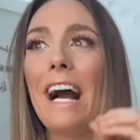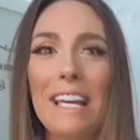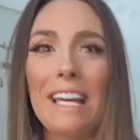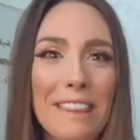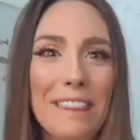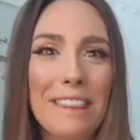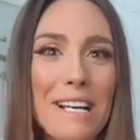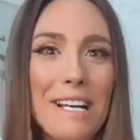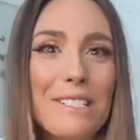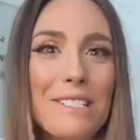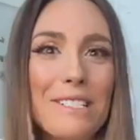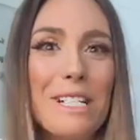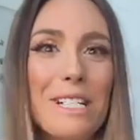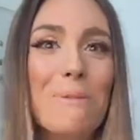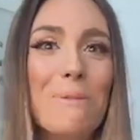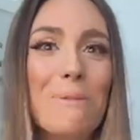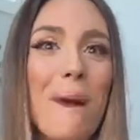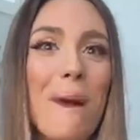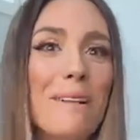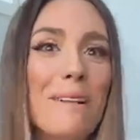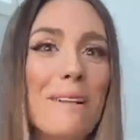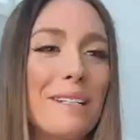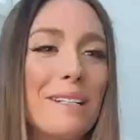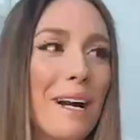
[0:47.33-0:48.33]
I think she's
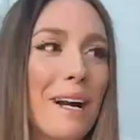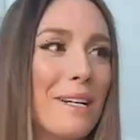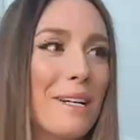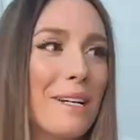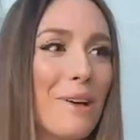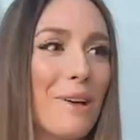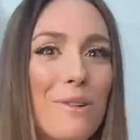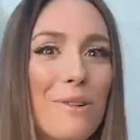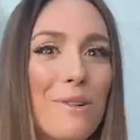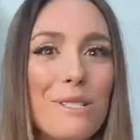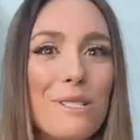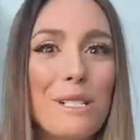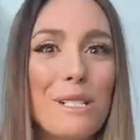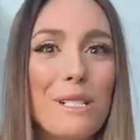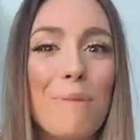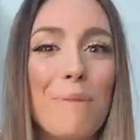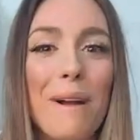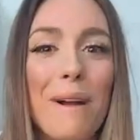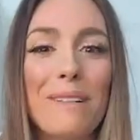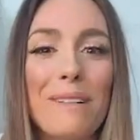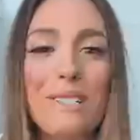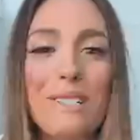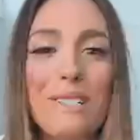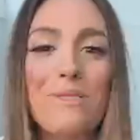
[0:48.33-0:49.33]
pregnant, I know she's
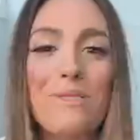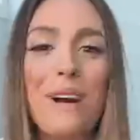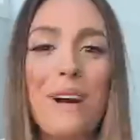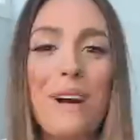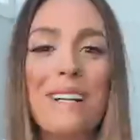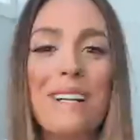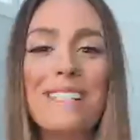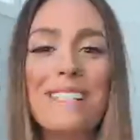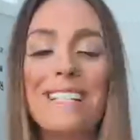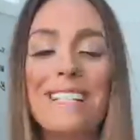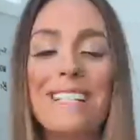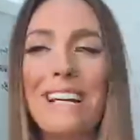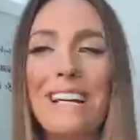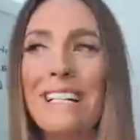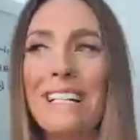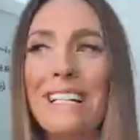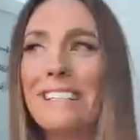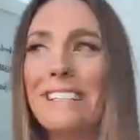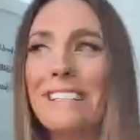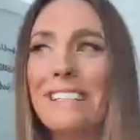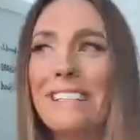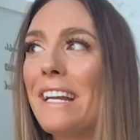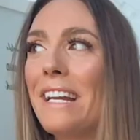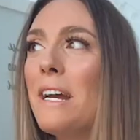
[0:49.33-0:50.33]
pregnant, and trying to say it
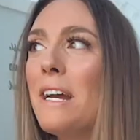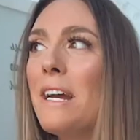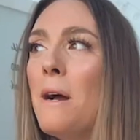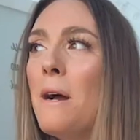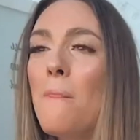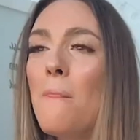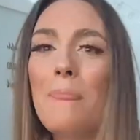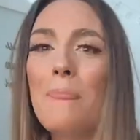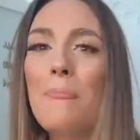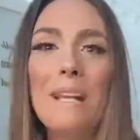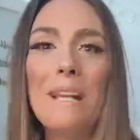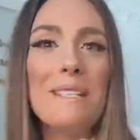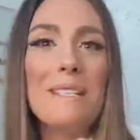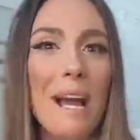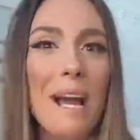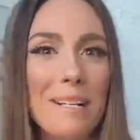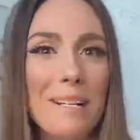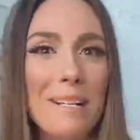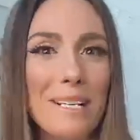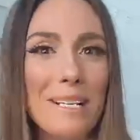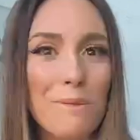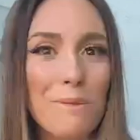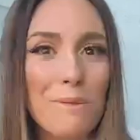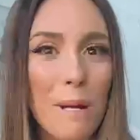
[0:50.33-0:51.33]
in like the
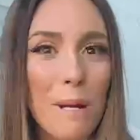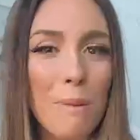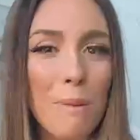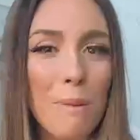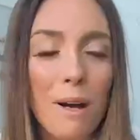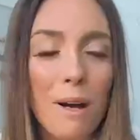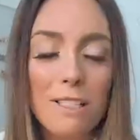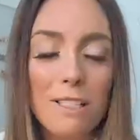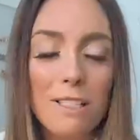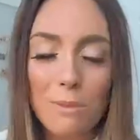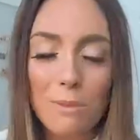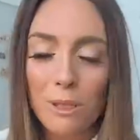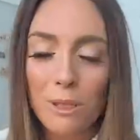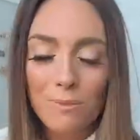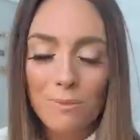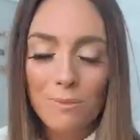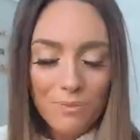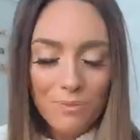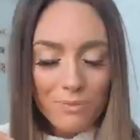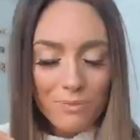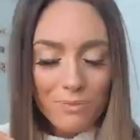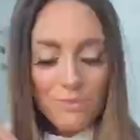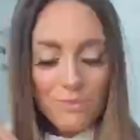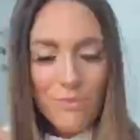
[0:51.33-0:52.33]
nicest way
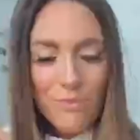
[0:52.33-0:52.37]
possible.